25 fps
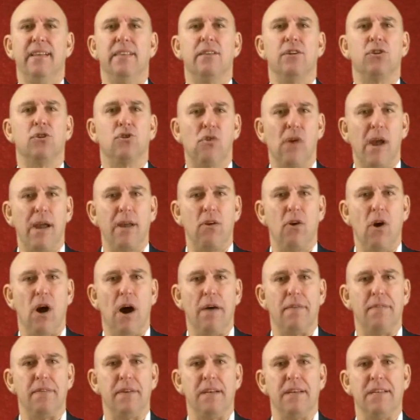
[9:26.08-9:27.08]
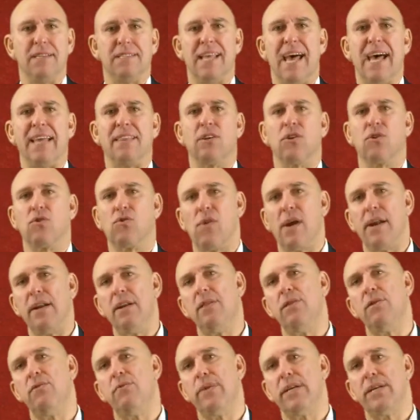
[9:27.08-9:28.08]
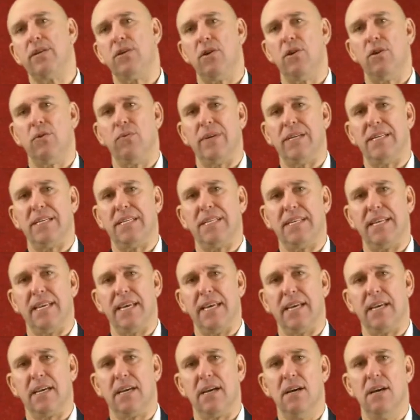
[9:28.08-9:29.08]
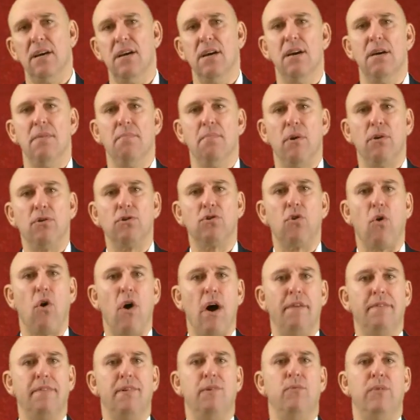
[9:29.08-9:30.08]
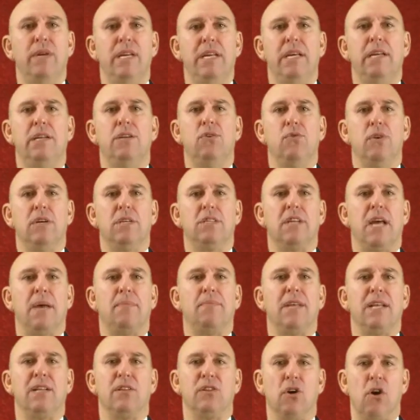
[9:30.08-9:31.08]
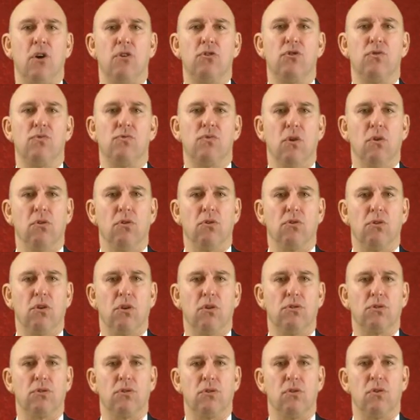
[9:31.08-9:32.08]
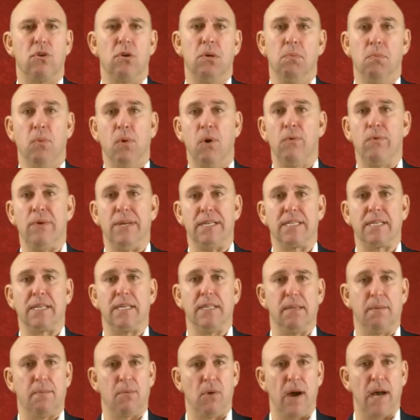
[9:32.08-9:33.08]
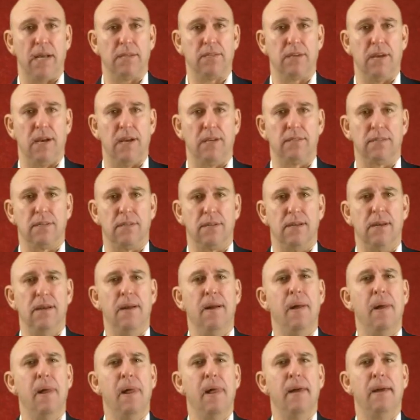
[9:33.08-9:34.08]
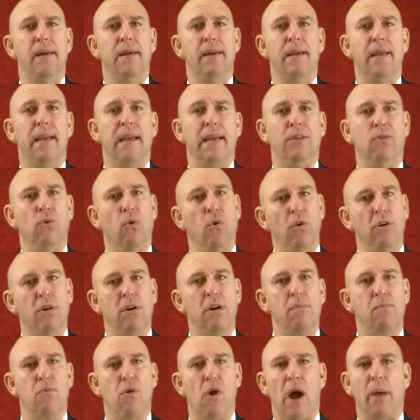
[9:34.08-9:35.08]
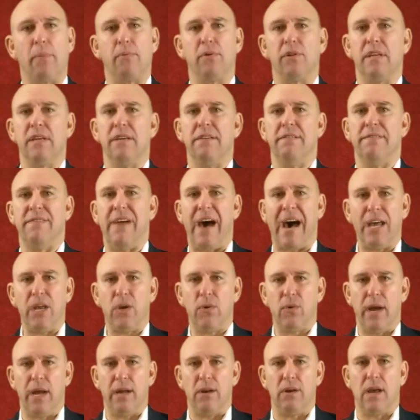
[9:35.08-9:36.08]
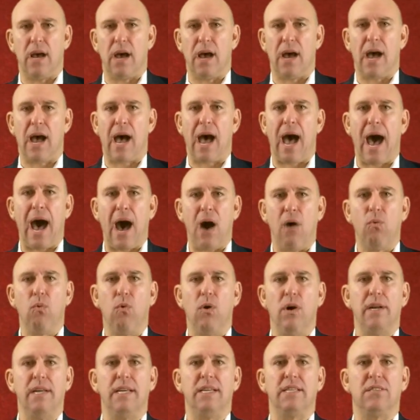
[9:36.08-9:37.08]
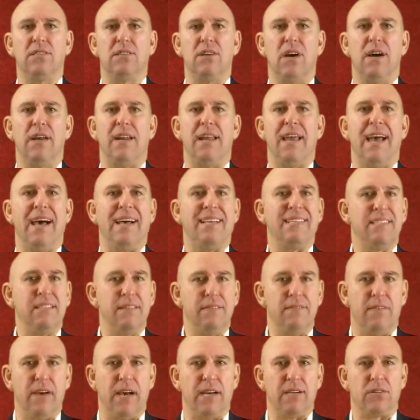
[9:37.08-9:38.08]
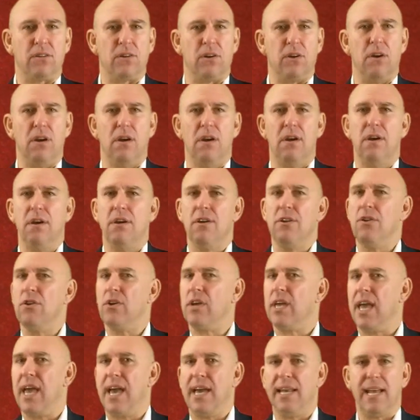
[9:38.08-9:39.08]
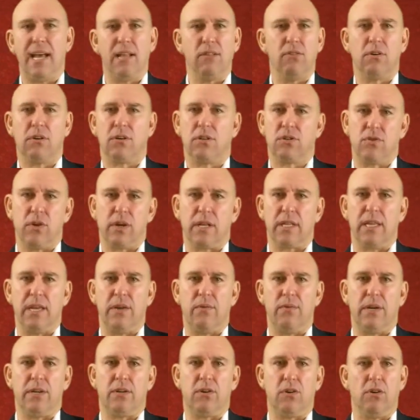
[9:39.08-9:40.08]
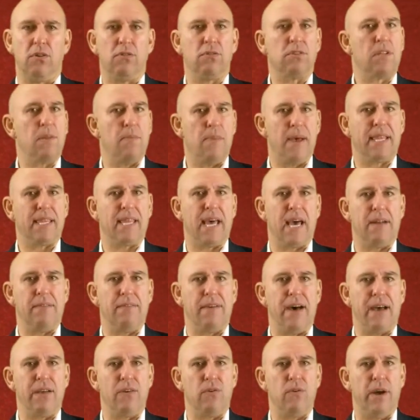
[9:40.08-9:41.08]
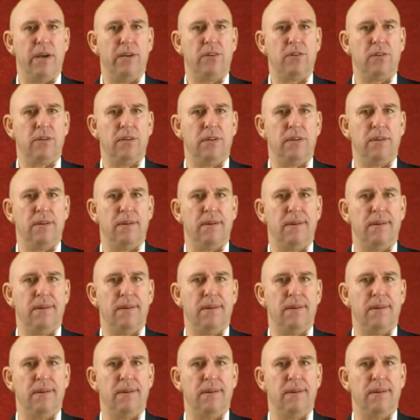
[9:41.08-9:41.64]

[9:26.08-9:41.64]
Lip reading: The trade-off is that the greater the return we seek, most often we need to accept a larger roller coaster or more risk in the process. In order to properly evaluate how one has done as an investor, you cannot look strictly at returns to make that evaluation.